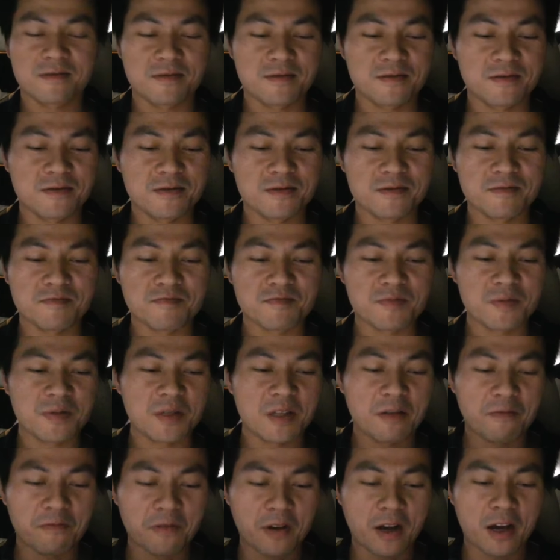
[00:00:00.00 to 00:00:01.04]
um,
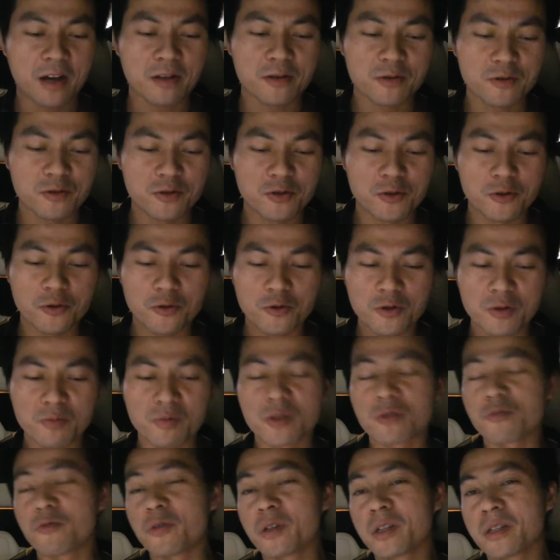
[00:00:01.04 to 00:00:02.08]
if I had to choose
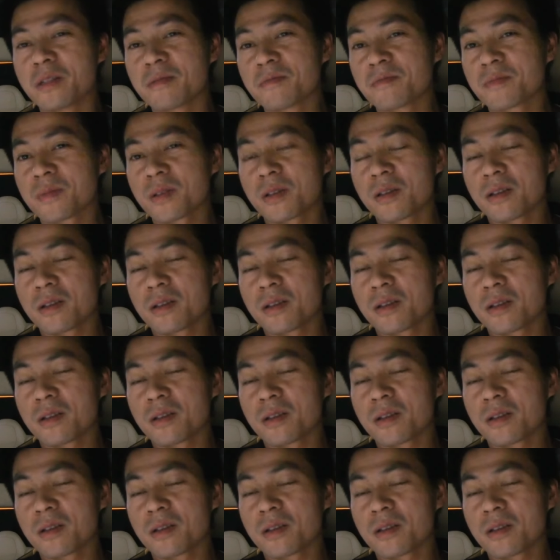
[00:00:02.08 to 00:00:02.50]
between,